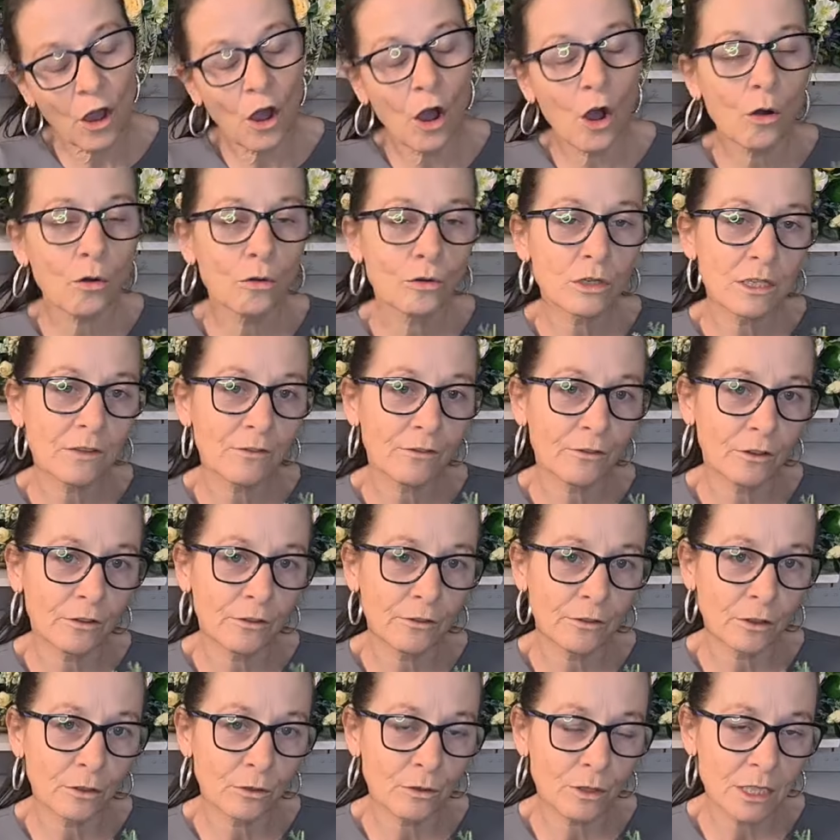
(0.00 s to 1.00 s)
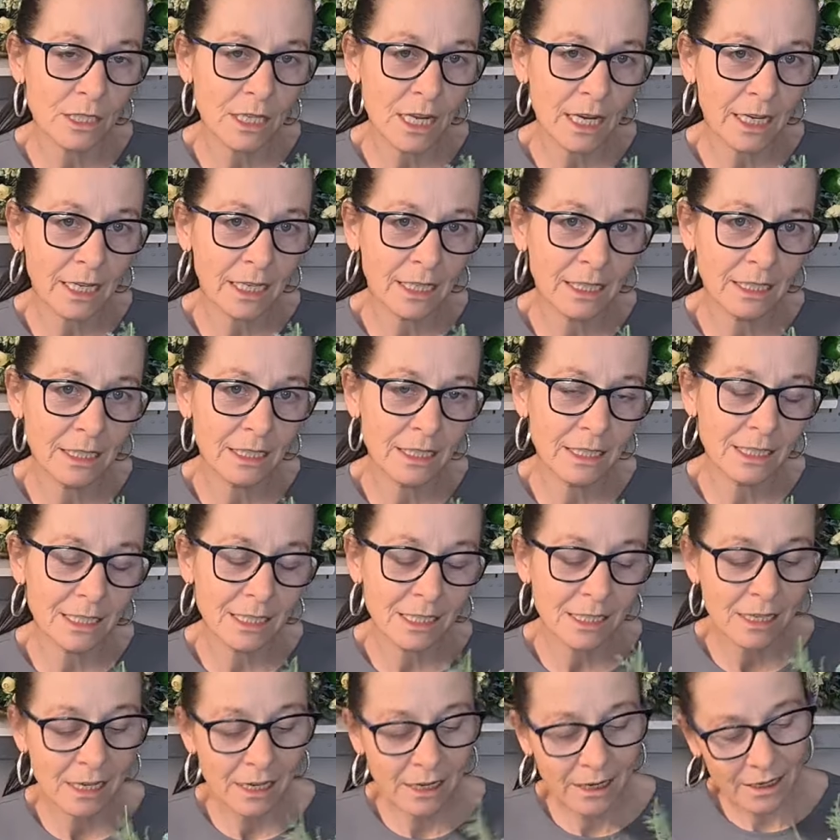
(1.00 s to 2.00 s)
hold it for a few
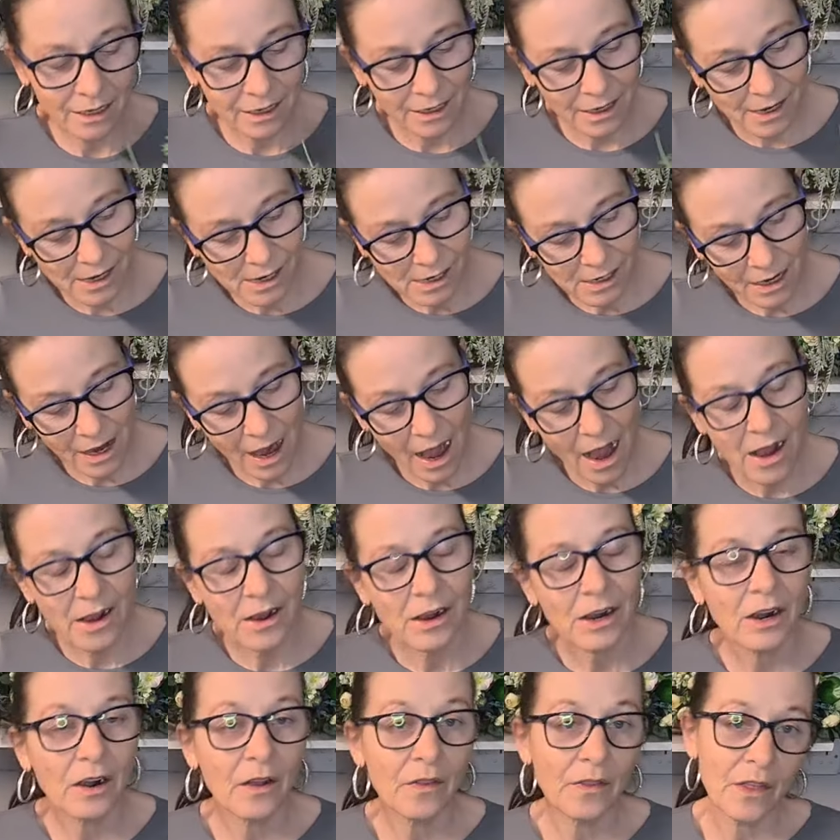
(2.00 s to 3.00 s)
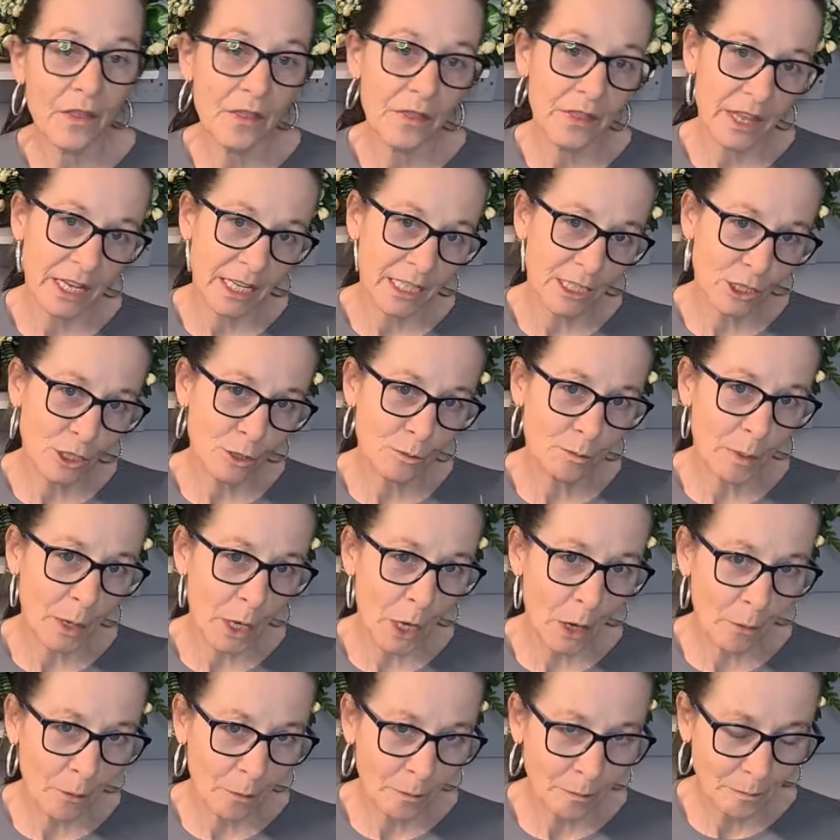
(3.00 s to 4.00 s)
seconds, and then there's your
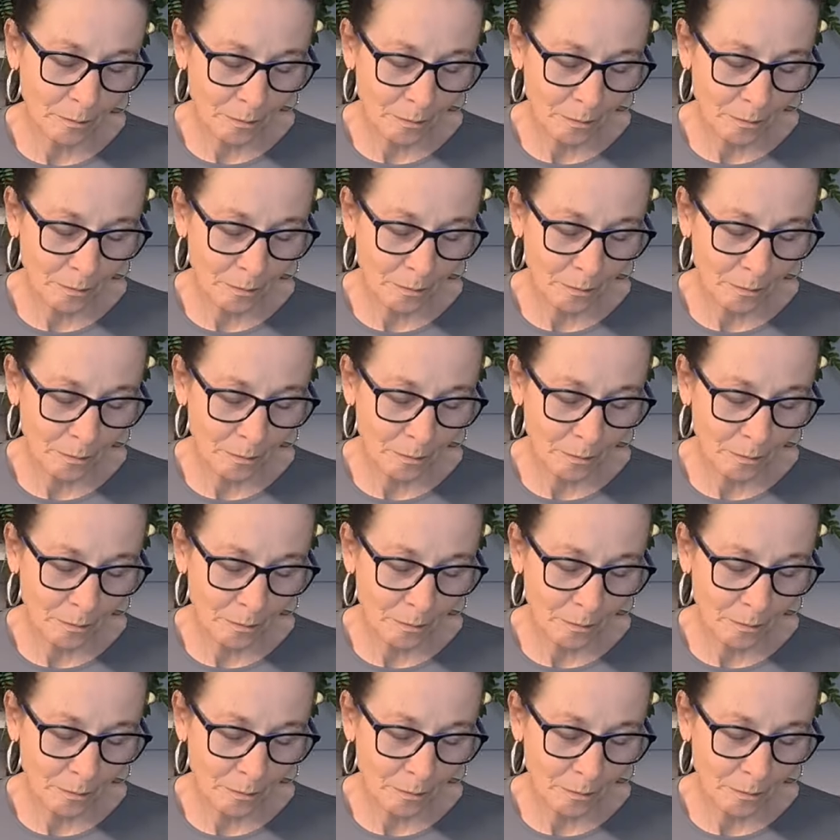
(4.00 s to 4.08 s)
bow.